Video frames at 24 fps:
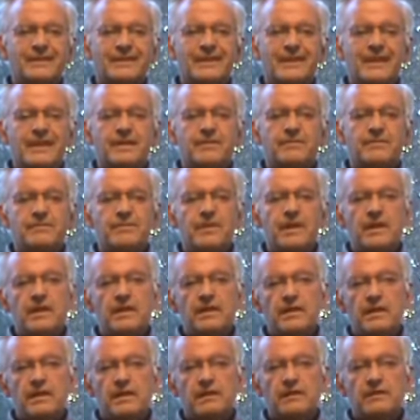I
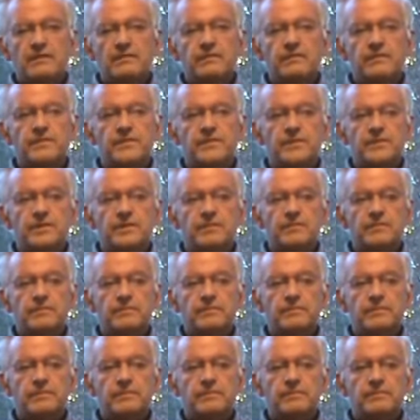may have
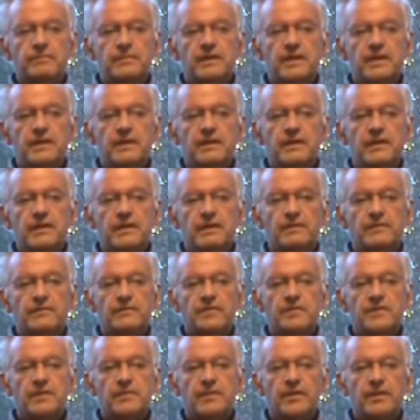some
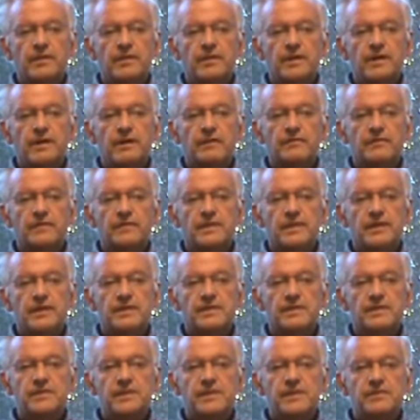archival
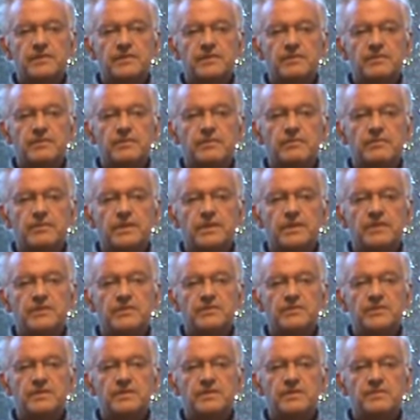data sets that could be
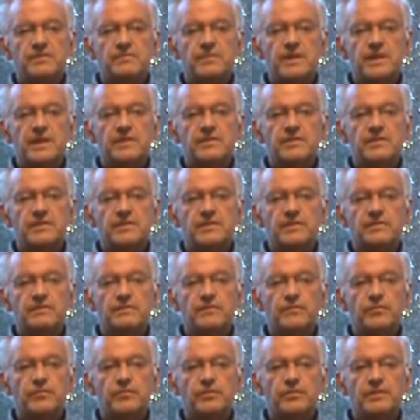used as a basis
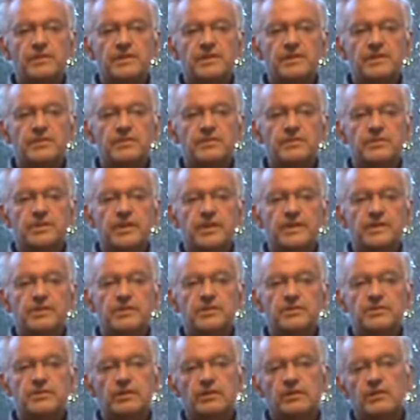for a
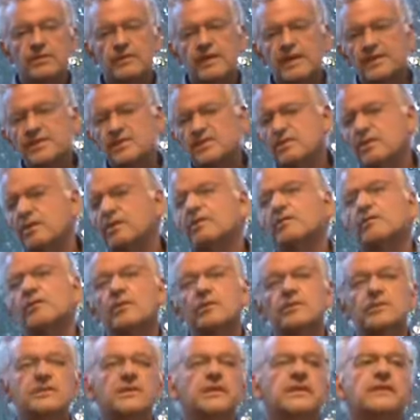dissertation, although that's not
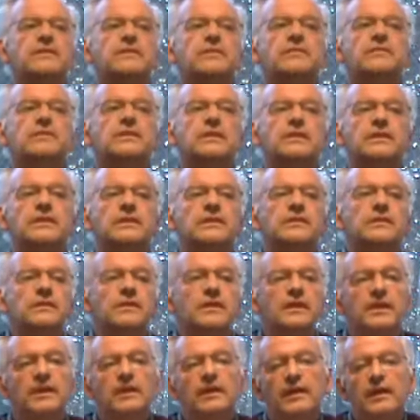altogether clear,
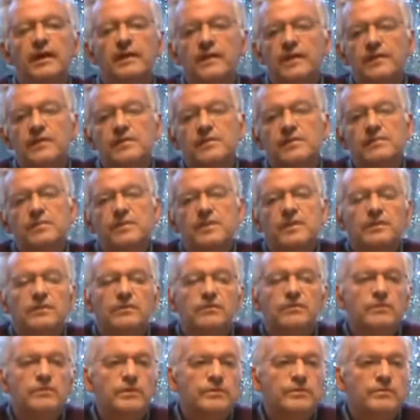and that's something
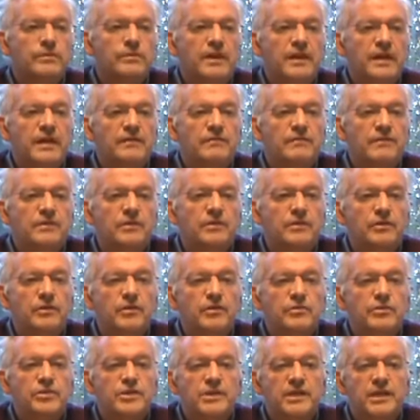that we would have to
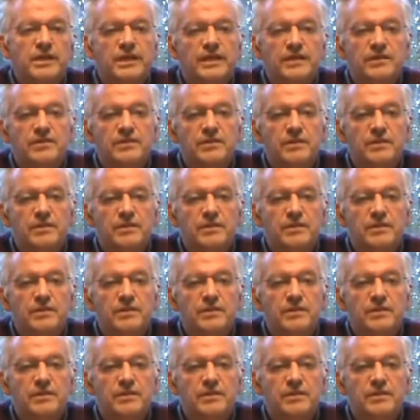negotiate as